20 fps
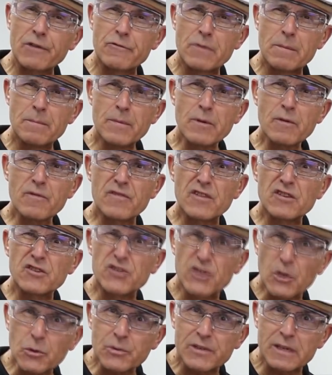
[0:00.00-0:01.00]
and remove the
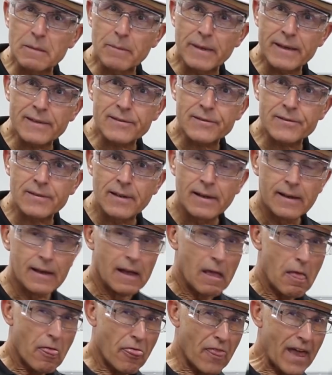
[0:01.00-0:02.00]
juicy bits.
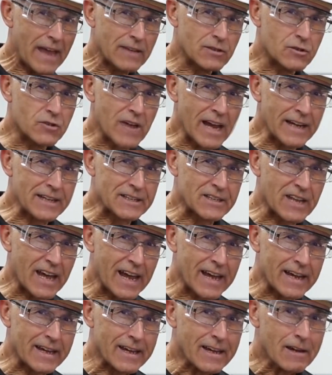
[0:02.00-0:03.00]
Thanks Jack
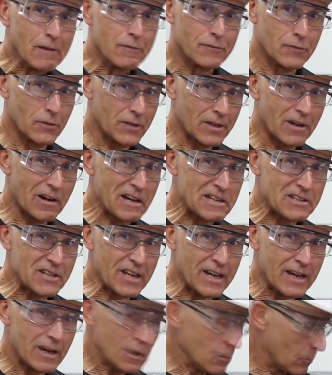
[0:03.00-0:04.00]
Attack for the
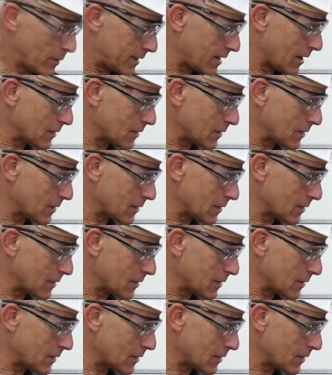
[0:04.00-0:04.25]
idea. We're